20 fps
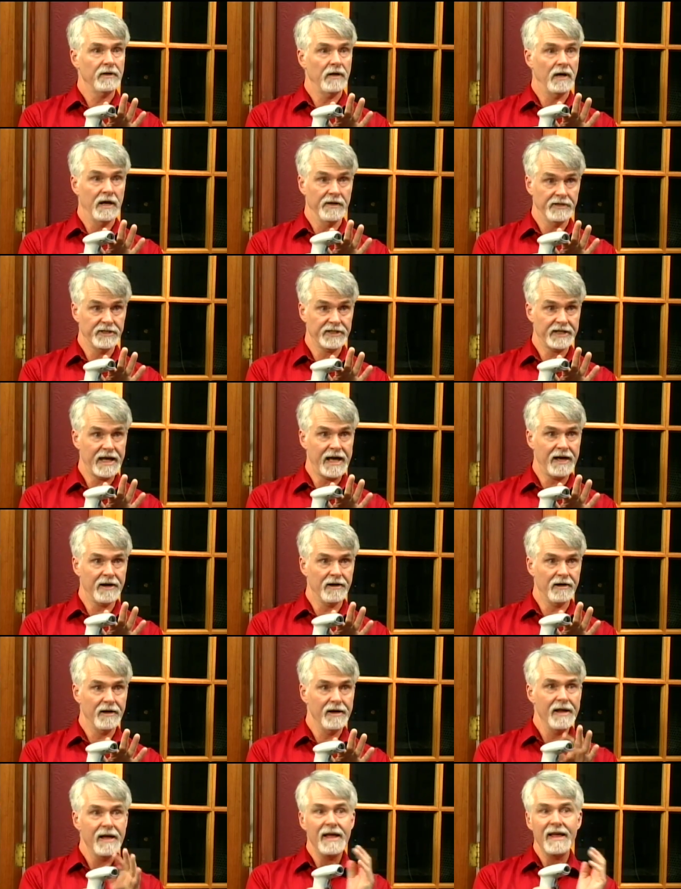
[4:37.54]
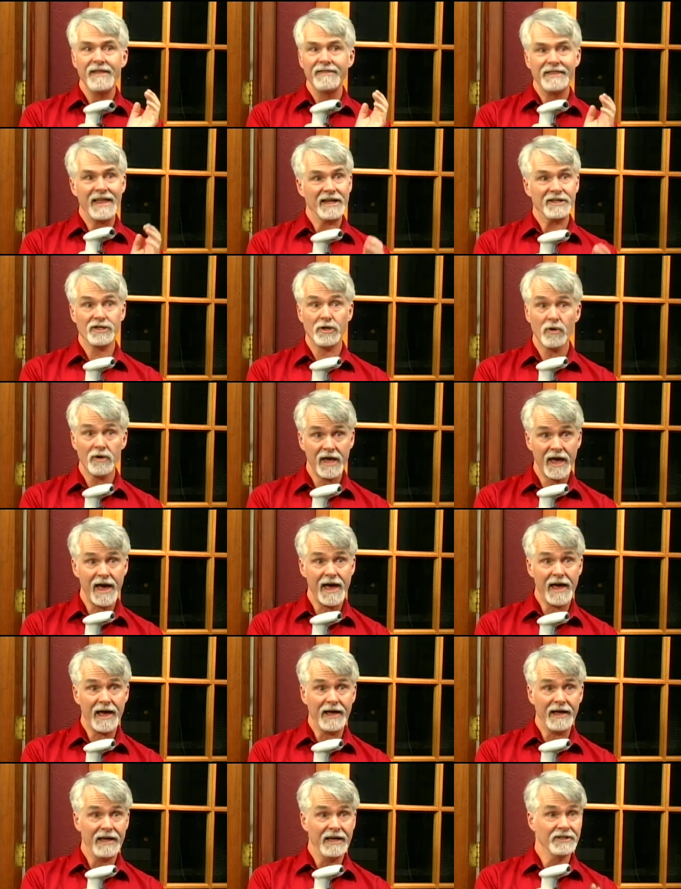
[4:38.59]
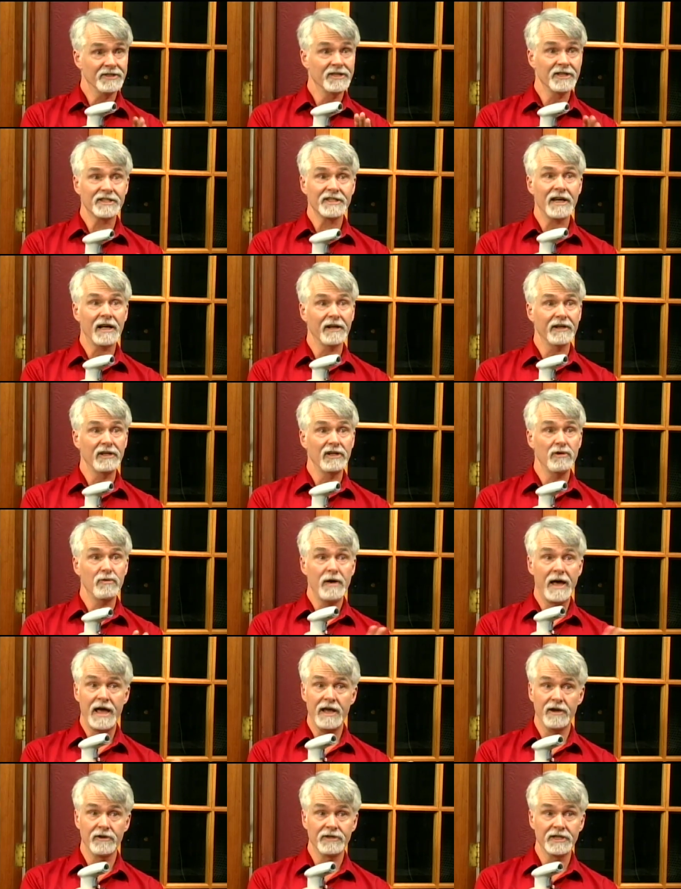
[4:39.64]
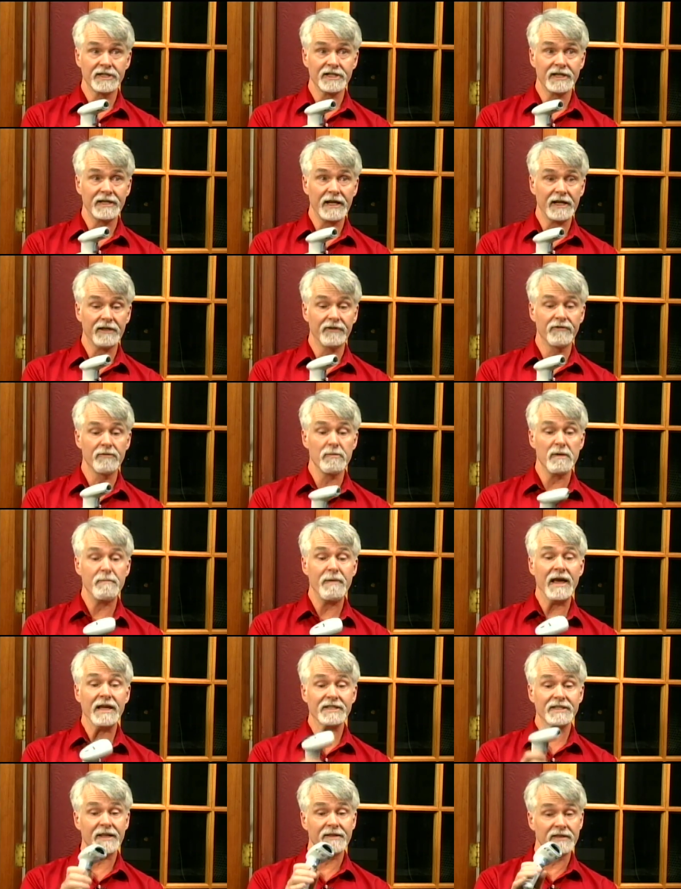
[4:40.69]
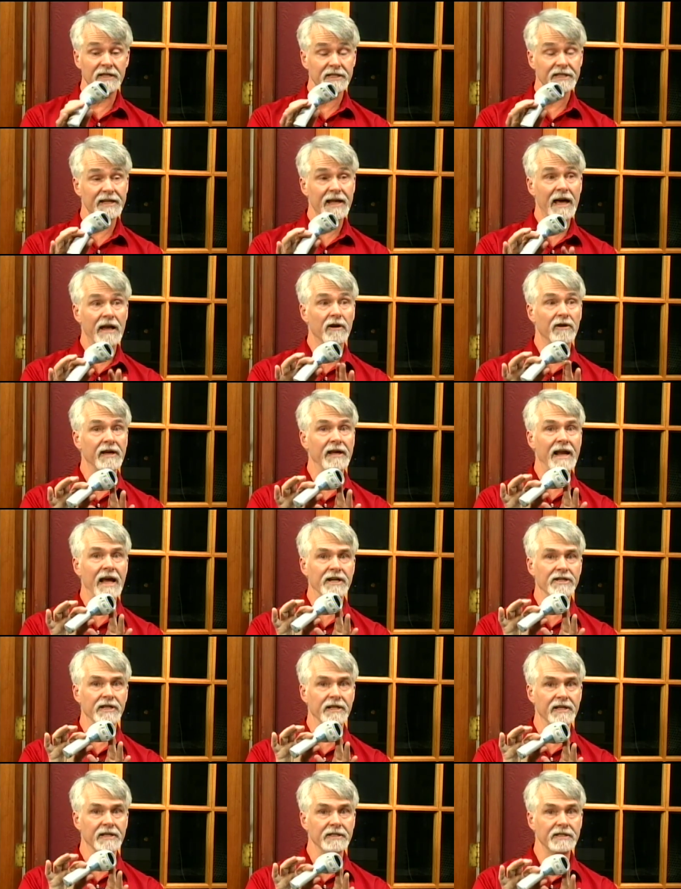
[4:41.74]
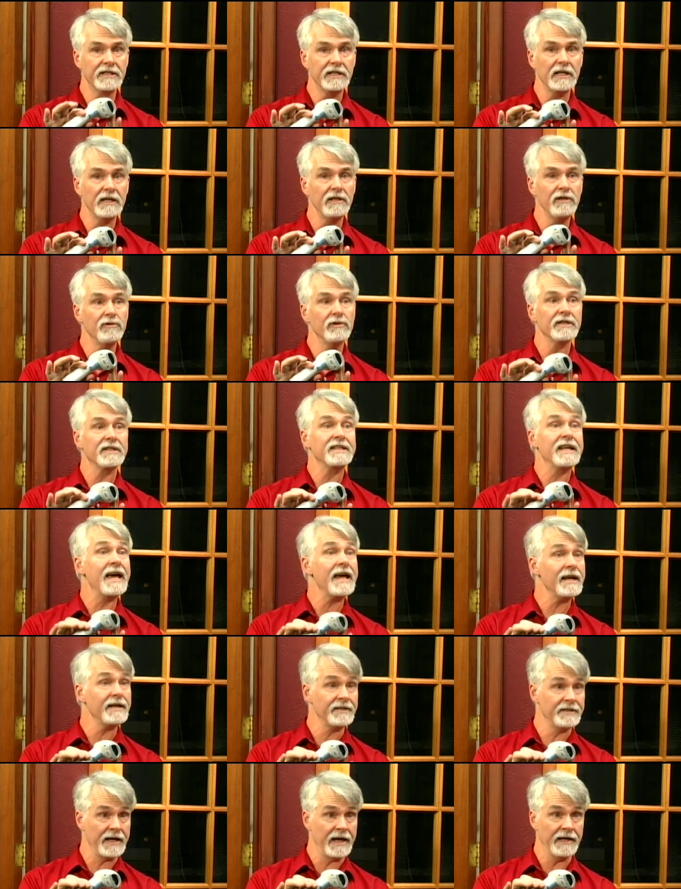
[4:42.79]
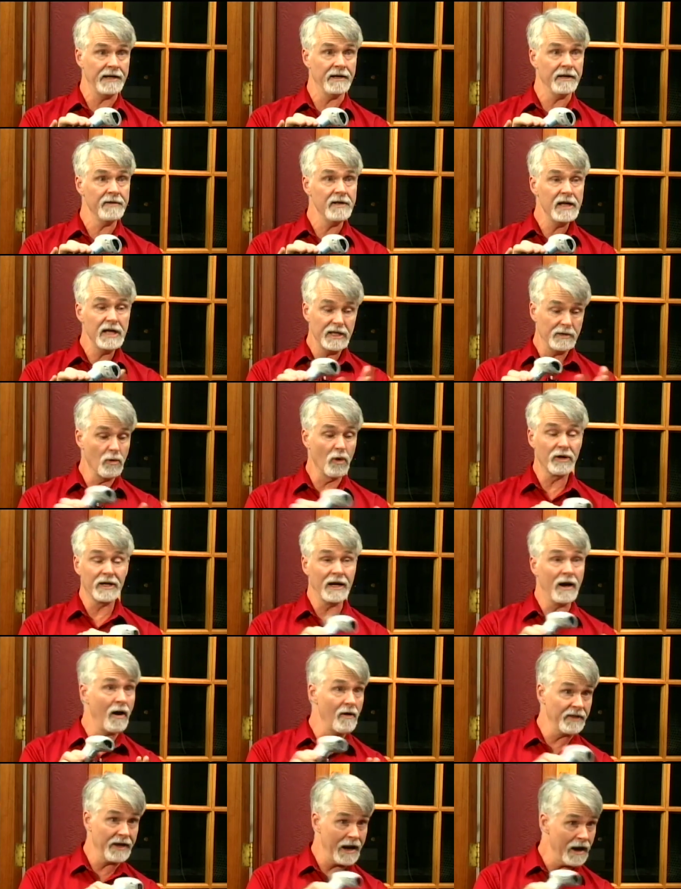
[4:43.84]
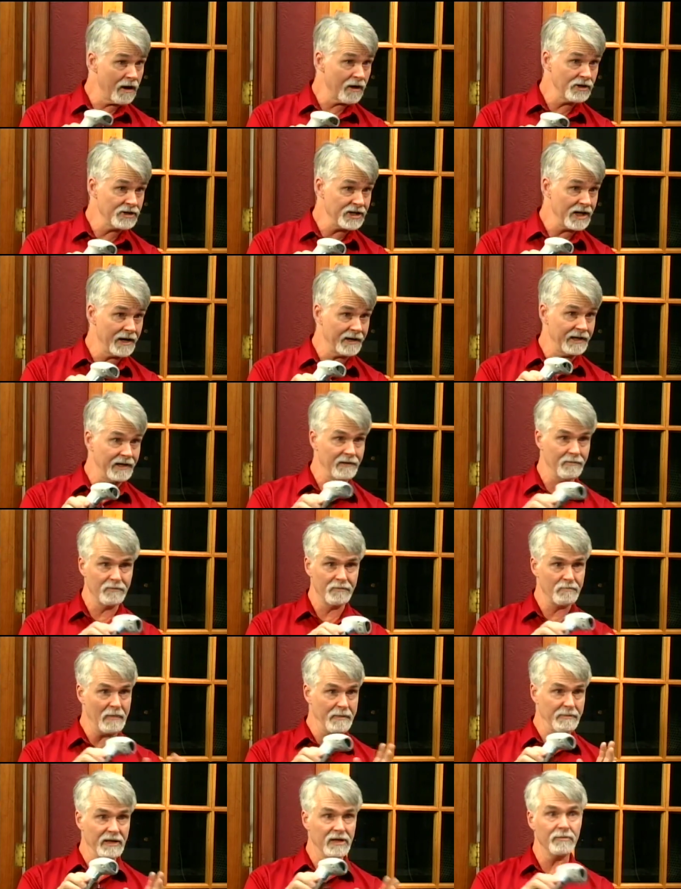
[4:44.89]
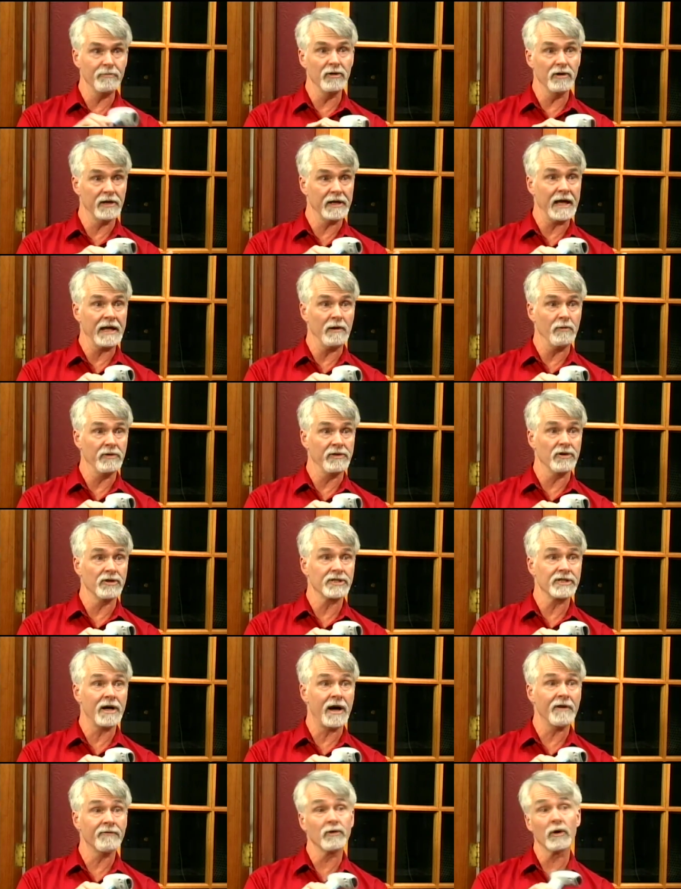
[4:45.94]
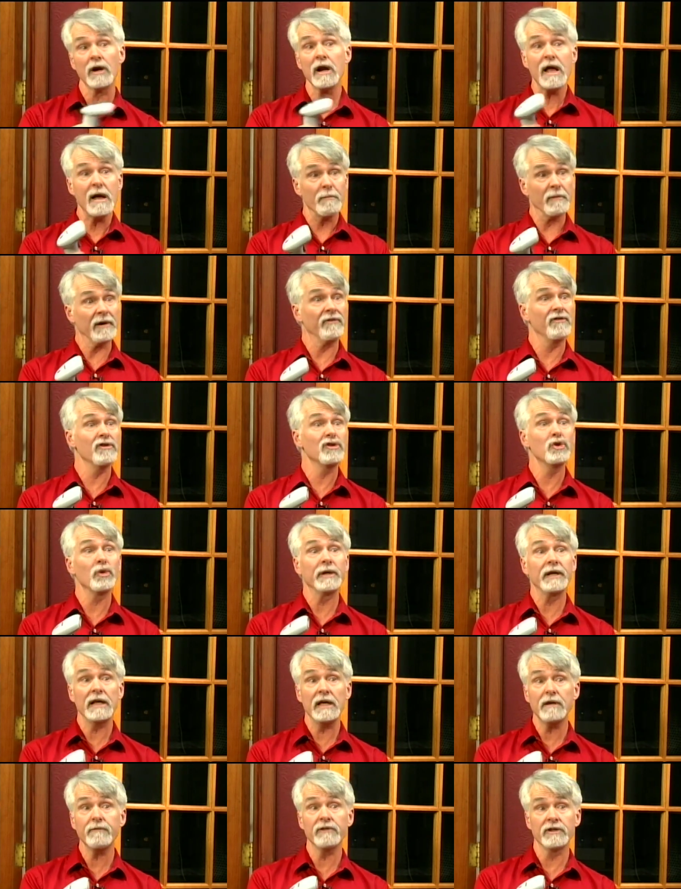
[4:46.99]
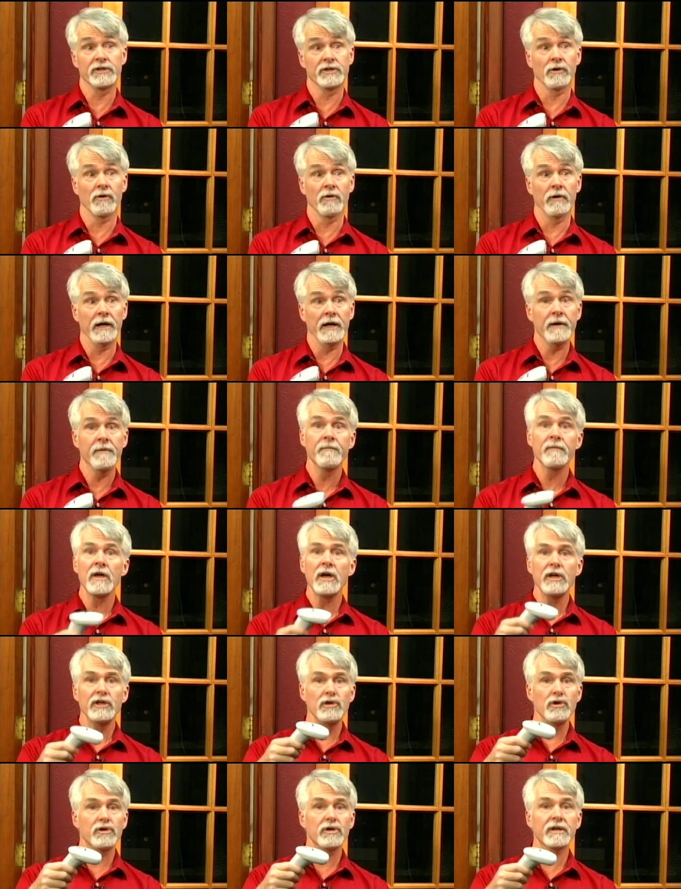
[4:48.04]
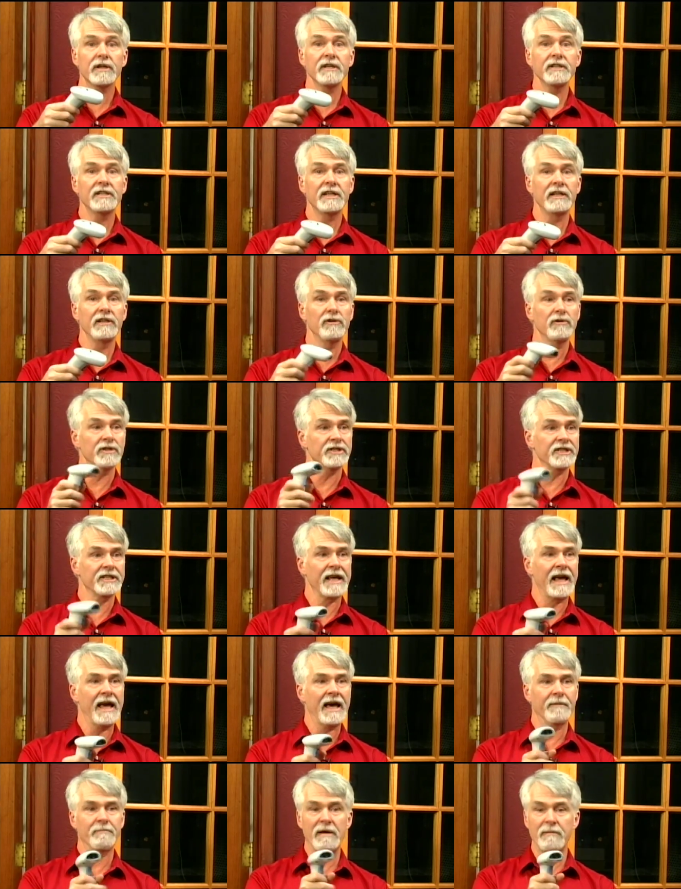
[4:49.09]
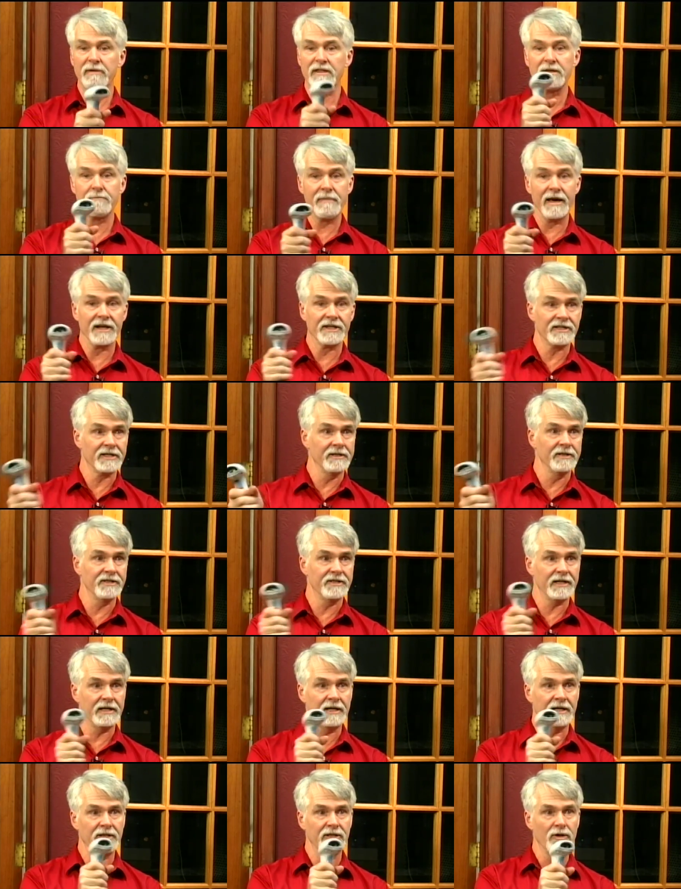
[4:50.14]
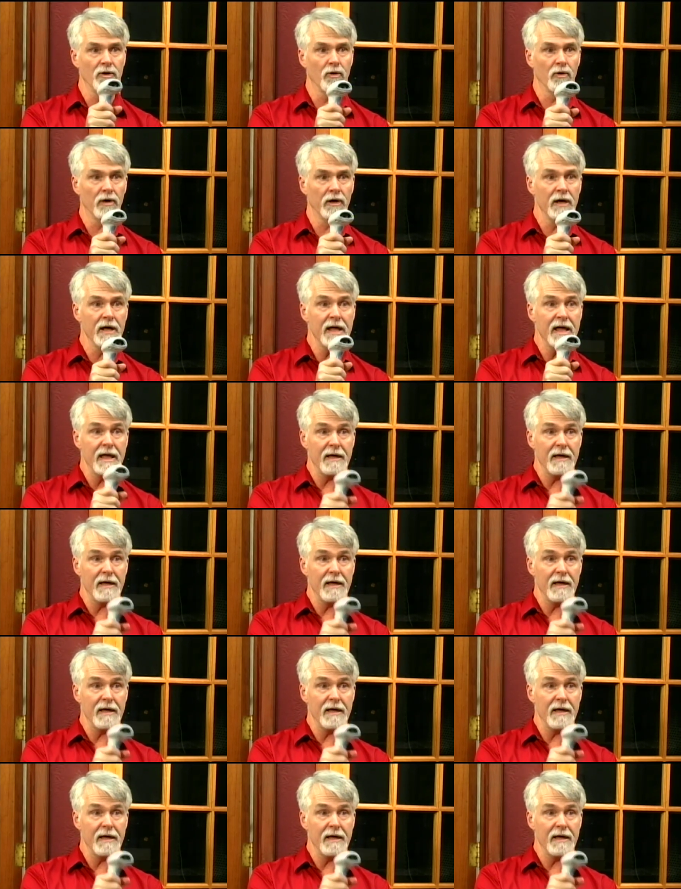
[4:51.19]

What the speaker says: on the scanner. That's okay. It's just telling you, hey, you're disconnected from the base. This scanner can actually continue to take data. You won't get all the error checking, maybe communicating with your software, but if you're doing inventory, you could continue to scan maybe the medicines in your